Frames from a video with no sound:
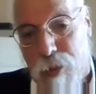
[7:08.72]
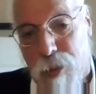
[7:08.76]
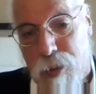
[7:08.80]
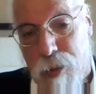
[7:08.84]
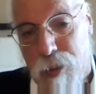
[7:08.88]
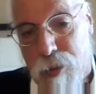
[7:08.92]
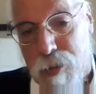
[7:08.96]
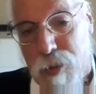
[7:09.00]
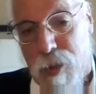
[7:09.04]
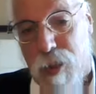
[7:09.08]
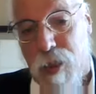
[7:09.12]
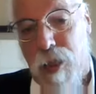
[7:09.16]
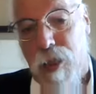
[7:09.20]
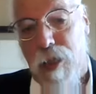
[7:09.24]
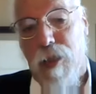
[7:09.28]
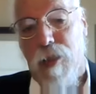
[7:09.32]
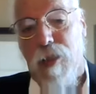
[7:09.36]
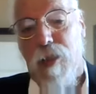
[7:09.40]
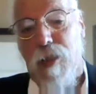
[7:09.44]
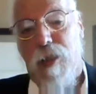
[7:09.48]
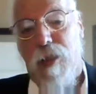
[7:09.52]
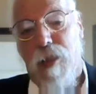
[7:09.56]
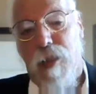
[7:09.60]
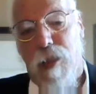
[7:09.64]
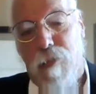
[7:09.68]
that he's a
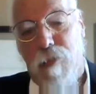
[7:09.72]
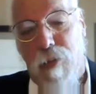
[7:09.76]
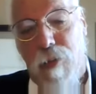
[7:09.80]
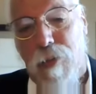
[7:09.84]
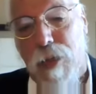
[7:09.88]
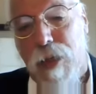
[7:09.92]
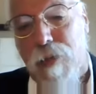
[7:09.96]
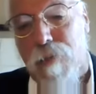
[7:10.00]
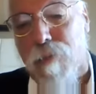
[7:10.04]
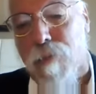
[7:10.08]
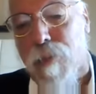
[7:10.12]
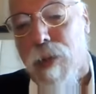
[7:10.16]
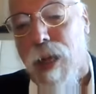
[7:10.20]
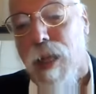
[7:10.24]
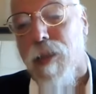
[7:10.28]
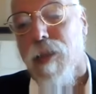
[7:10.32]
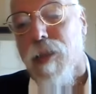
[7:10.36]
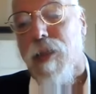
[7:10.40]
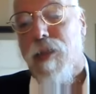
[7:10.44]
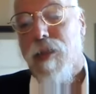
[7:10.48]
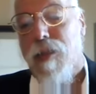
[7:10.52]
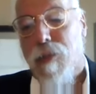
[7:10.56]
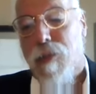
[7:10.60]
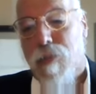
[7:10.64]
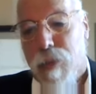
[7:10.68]
Kohen, and we give him
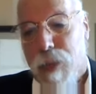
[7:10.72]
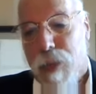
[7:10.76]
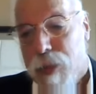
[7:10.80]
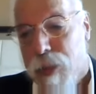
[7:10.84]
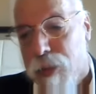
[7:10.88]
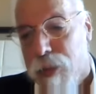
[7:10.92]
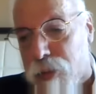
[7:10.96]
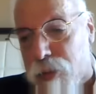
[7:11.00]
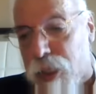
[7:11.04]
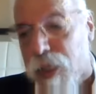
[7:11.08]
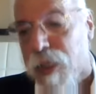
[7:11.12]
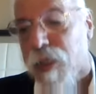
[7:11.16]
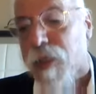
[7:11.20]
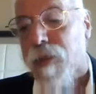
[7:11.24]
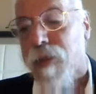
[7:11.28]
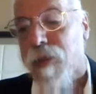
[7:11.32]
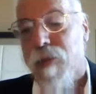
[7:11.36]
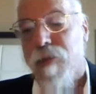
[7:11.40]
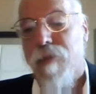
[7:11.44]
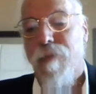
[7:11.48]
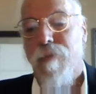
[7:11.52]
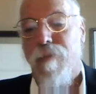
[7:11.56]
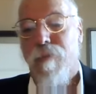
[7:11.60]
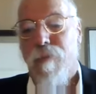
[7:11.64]
malchus, and we didn't tell him.